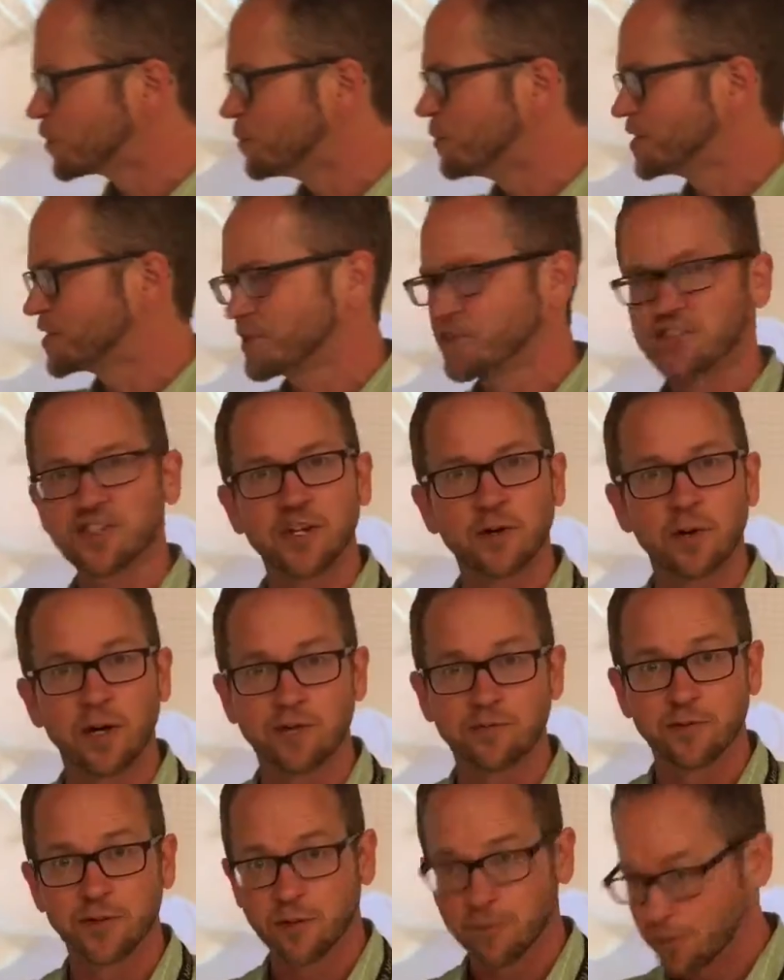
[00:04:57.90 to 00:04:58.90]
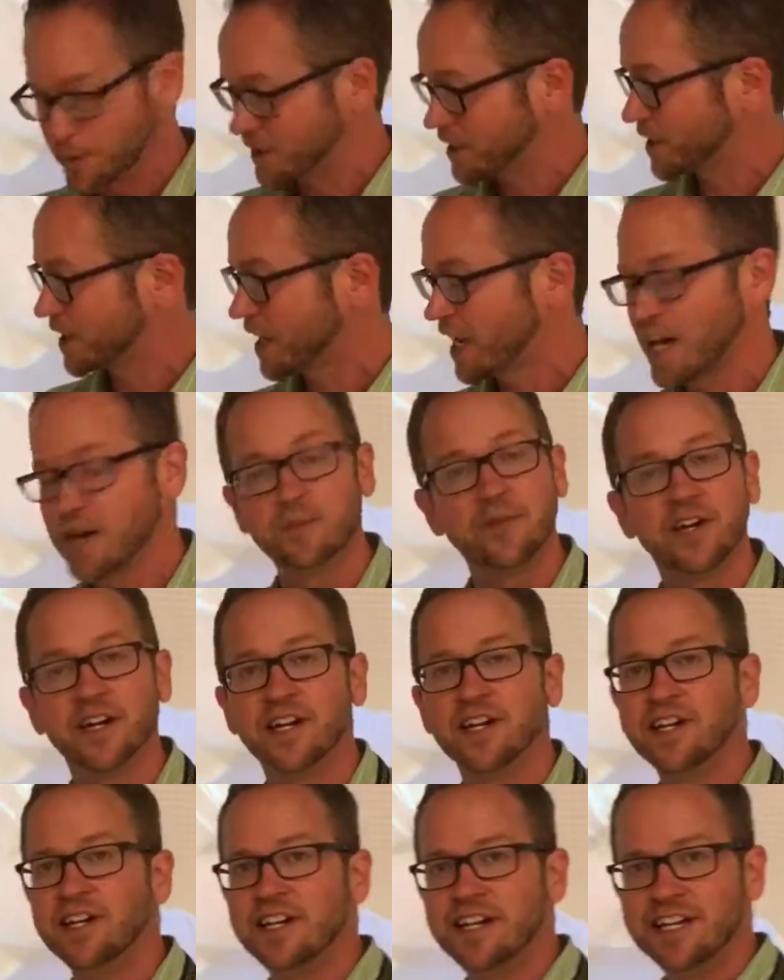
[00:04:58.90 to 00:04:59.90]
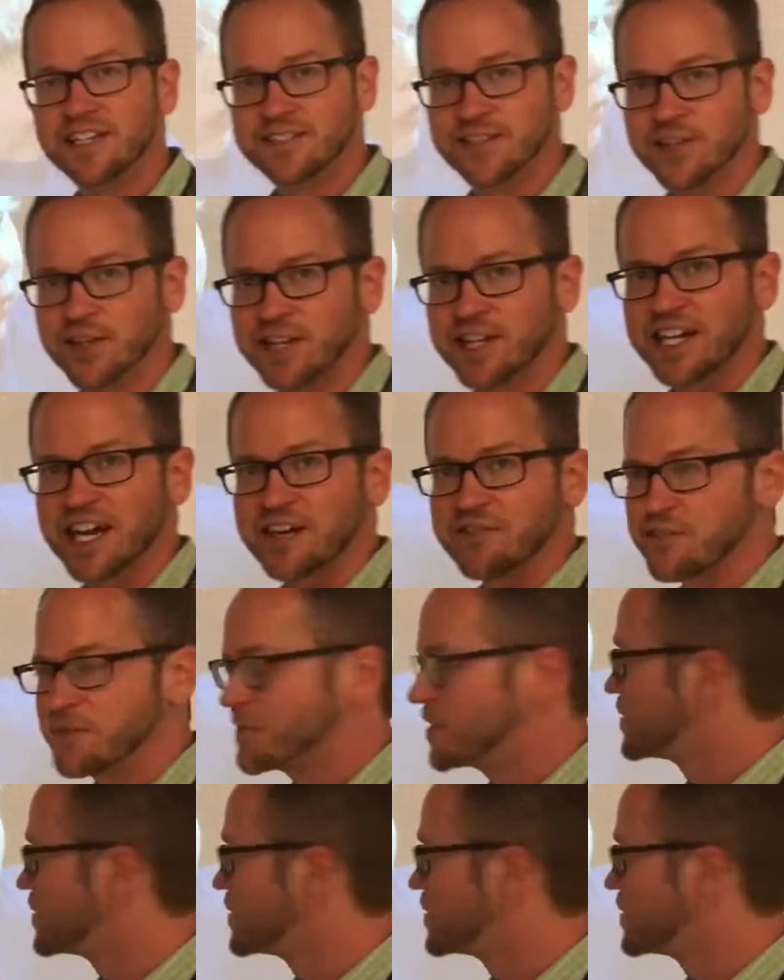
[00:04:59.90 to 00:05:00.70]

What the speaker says: We want to show off what the camera is looking at from